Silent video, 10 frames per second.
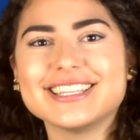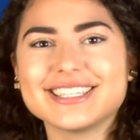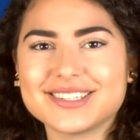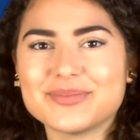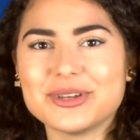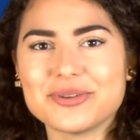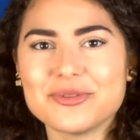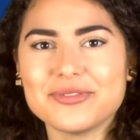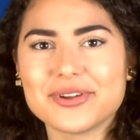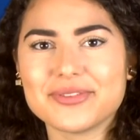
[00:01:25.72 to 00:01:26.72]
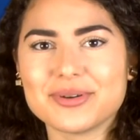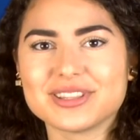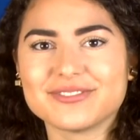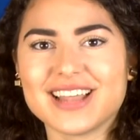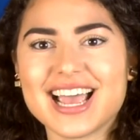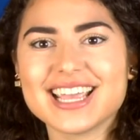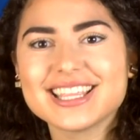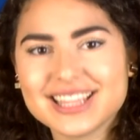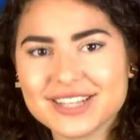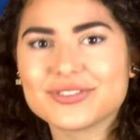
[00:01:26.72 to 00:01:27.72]
and this has been your movie review on the fly.
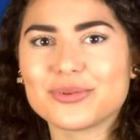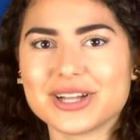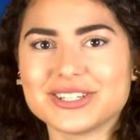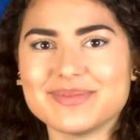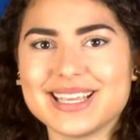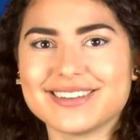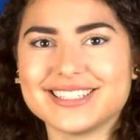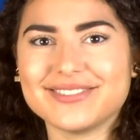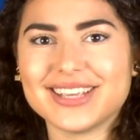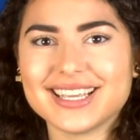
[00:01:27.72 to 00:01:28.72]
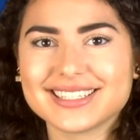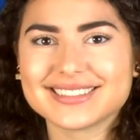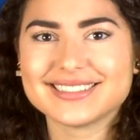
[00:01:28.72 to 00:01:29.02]
Thanks for watching Meeko TV.